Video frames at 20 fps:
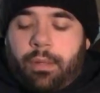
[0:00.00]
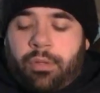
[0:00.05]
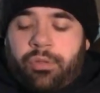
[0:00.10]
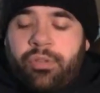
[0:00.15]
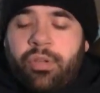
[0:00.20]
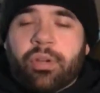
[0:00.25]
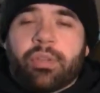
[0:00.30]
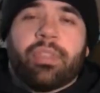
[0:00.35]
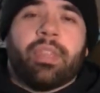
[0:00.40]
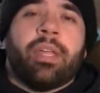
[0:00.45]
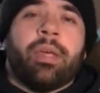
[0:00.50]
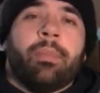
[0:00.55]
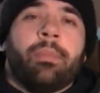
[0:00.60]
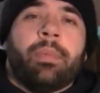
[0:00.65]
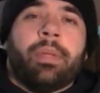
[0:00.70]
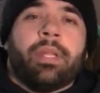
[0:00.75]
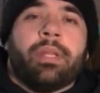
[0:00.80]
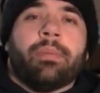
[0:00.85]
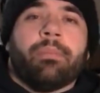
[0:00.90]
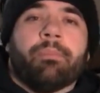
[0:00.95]
took them,
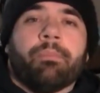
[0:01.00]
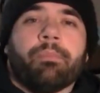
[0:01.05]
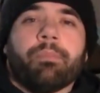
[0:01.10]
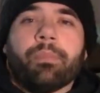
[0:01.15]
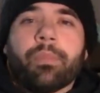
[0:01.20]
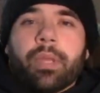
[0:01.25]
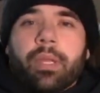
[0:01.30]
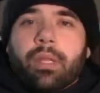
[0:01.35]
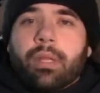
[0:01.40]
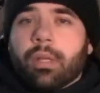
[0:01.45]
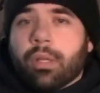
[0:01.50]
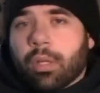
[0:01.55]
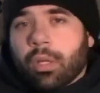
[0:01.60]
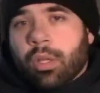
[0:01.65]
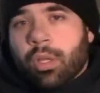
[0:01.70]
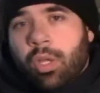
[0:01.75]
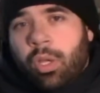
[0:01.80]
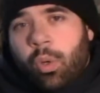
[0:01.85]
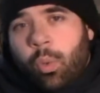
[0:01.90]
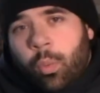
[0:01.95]
and
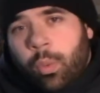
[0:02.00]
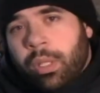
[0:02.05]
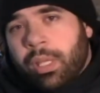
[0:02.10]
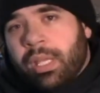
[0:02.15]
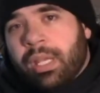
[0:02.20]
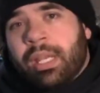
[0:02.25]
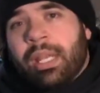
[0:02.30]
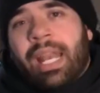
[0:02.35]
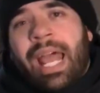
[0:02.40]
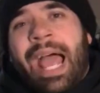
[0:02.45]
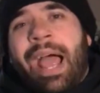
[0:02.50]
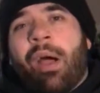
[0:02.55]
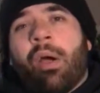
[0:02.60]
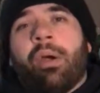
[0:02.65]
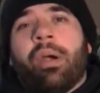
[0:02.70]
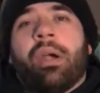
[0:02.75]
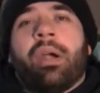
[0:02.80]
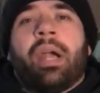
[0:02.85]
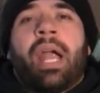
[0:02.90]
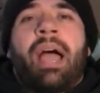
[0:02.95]
within an
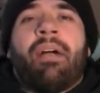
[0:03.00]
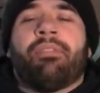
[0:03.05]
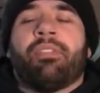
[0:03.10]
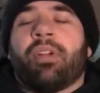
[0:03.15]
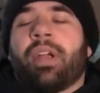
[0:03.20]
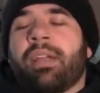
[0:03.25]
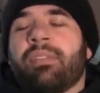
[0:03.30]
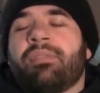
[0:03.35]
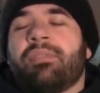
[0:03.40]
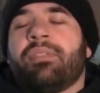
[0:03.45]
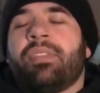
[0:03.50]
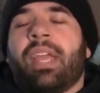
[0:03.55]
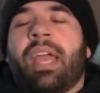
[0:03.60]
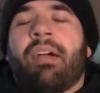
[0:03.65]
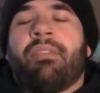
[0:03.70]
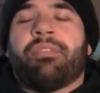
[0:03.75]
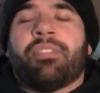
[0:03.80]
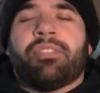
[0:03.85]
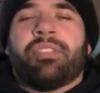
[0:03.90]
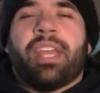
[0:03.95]
hour
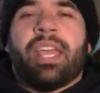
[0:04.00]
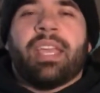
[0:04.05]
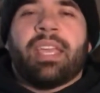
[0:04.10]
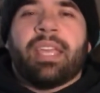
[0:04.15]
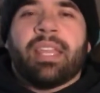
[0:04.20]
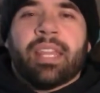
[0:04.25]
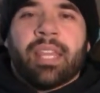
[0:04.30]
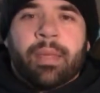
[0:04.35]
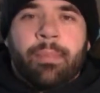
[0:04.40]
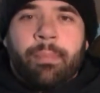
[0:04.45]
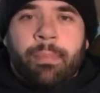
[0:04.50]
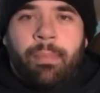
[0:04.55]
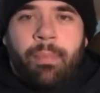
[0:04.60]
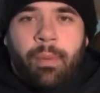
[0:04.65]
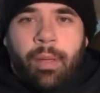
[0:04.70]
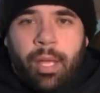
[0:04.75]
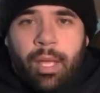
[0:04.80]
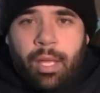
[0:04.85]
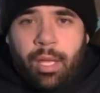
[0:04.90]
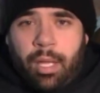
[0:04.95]
after taking them,
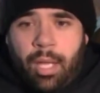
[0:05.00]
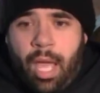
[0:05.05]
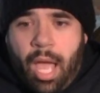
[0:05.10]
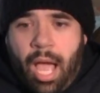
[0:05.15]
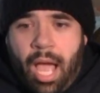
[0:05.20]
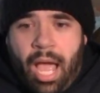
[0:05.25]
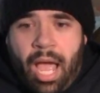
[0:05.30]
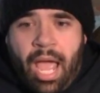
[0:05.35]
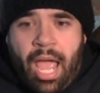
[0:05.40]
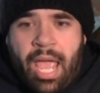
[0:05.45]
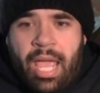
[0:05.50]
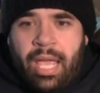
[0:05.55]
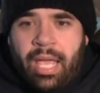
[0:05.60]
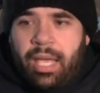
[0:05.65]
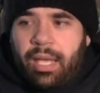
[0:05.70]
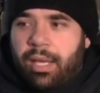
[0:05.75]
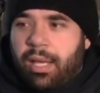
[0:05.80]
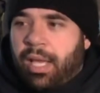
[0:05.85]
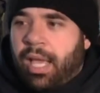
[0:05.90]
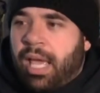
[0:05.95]

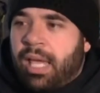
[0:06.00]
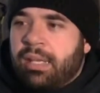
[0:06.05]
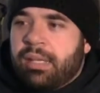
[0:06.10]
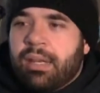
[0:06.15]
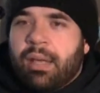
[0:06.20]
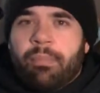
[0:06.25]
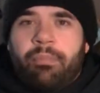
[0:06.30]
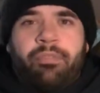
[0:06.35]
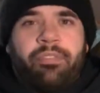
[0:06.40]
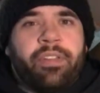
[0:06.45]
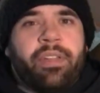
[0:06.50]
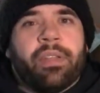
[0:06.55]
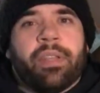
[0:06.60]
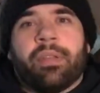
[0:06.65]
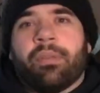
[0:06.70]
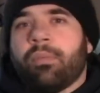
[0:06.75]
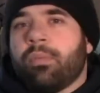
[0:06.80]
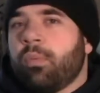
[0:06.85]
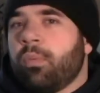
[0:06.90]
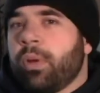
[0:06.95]
I ended up
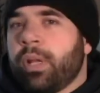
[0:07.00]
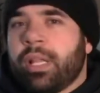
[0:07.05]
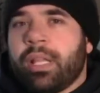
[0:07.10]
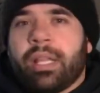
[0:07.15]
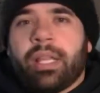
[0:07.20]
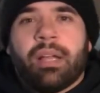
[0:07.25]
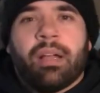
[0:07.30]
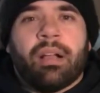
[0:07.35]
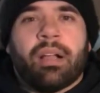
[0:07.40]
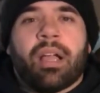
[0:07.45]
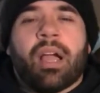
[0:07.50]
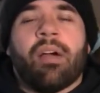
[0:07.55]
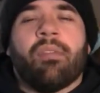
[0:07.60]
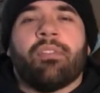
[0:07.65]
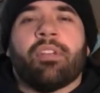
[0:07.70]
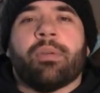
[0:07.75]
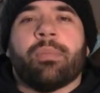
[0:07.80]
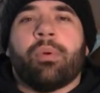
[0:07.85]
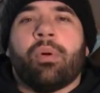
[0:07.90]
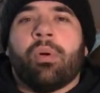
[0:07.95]
feeling really
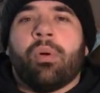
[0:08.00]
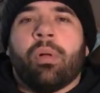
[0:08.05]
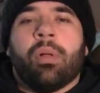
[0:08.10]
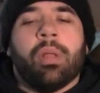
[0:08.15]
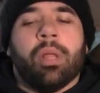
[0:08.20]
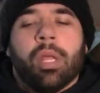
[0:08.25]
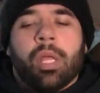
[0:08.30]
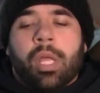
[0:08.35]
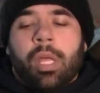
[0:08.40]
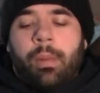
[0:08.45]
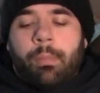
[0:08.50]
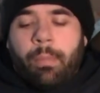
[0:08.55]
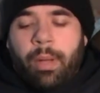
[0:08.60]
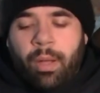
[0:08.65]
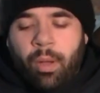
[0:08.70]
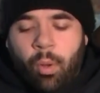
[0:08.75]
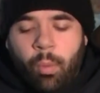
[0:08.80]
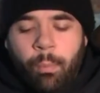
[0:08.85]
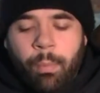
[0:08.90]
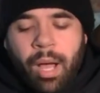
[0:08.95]
uncomfortable. My
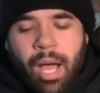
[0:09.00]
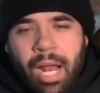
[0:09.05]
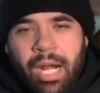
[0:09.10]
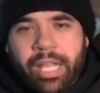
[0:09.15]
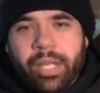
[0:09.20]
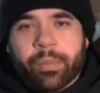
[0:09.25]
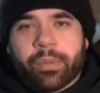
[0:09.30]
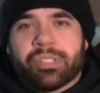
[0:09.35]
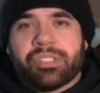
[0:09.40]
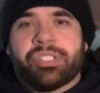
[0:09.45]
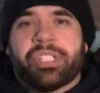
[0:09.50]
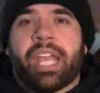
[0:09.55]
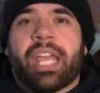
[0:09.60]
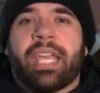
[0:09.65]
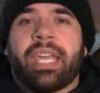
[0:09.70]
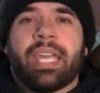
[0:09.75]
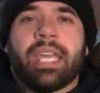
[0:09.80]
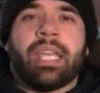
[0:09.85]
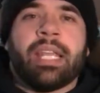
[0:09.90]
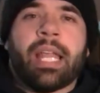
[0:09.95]
whole body was
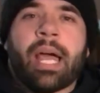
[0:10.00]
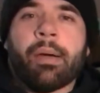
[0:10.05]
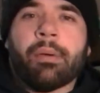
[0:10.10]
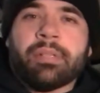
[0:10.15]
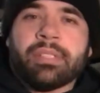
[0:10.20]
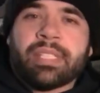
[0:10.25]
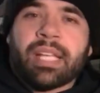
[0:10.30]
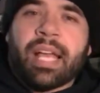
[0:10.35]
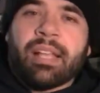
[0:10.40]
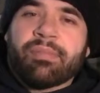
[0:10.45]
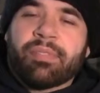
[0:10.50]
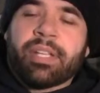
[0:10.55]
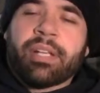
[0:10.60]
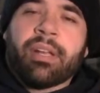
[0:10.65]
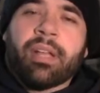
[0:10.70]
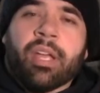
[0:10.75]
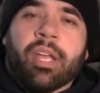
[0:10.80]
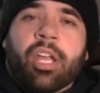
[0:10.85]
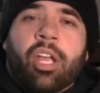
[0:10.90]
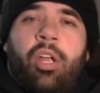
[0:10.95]
shaking. I was
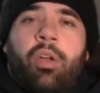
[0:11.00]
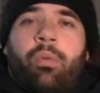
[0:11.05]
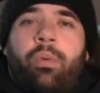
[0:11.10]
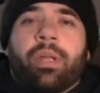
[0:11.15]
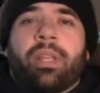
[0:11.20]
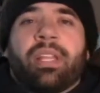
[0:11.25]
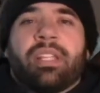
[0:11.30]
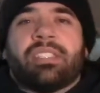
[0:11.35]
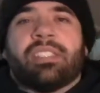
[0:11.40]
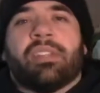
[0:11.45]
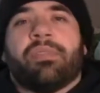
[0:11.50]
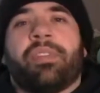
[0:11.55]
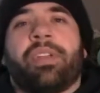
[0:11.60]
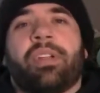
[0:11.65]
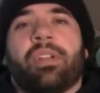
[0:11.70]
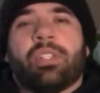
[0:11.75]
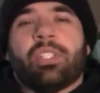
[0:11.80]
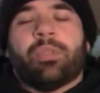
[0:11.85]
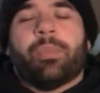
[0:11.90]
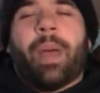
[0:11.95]
having really
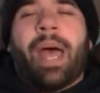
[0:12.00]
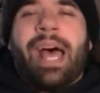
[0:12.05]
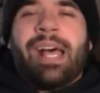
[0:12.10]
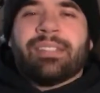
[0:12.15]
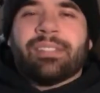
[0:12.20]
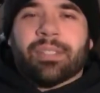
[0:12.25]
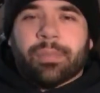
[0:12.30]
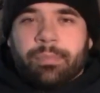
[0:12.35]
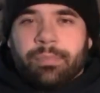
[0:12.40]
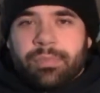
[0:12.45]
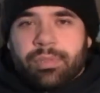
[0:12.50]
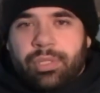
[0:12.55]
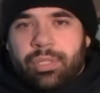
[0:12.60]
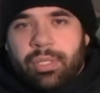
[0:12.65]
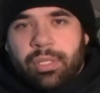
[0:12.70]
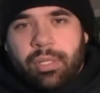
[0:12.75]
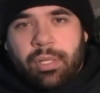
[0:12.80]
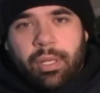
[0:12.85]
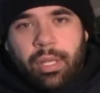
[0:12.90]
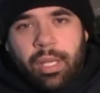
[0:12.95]
severe spasms,